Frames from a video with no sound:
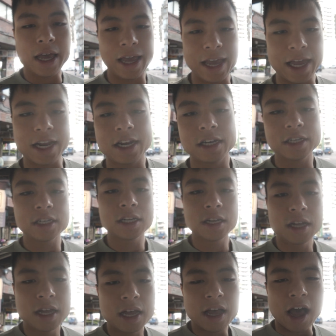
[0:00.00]
and
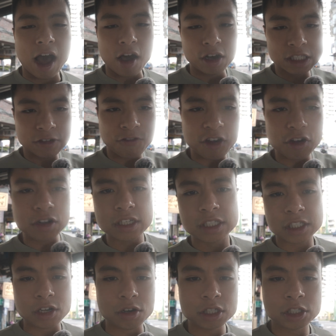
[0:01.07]
I was feeling
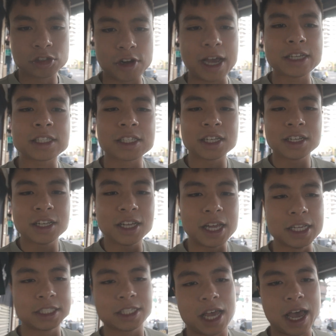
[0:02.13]
so stressed
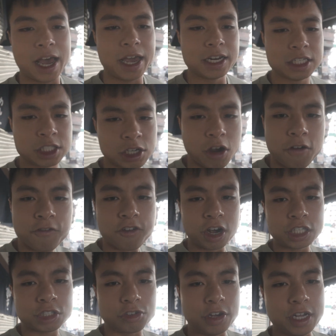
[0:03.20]
inside, so
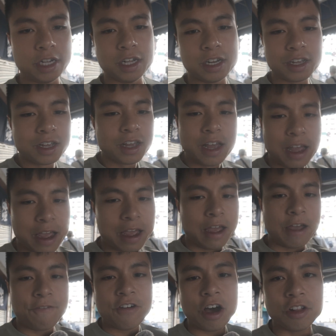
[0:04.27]
frustrated.
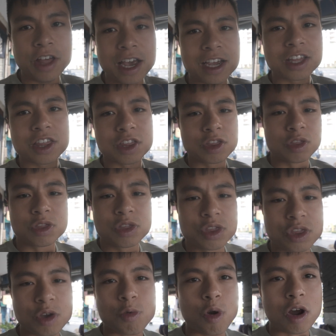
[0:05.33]
It felt like
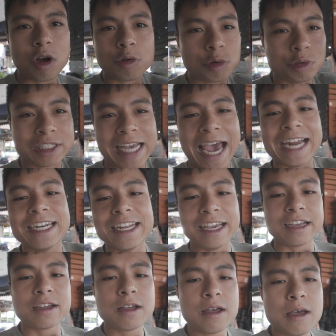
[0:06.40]
the world was
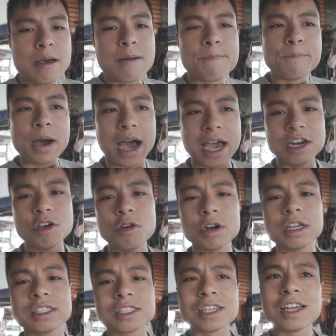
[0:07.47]
ending. But I
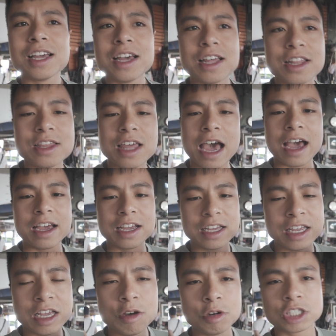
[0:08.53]
noticed that
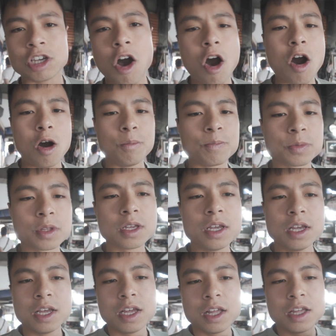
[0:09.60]
he was calm.
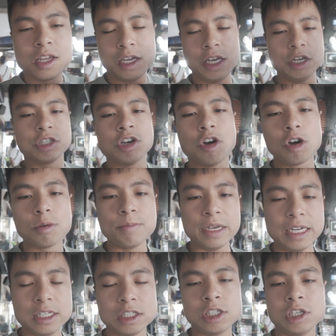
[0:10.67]
He told
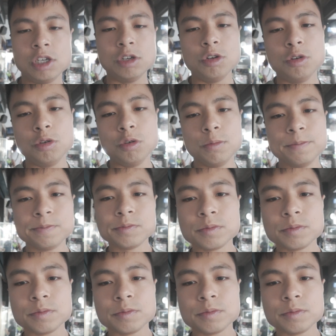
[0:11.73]
me to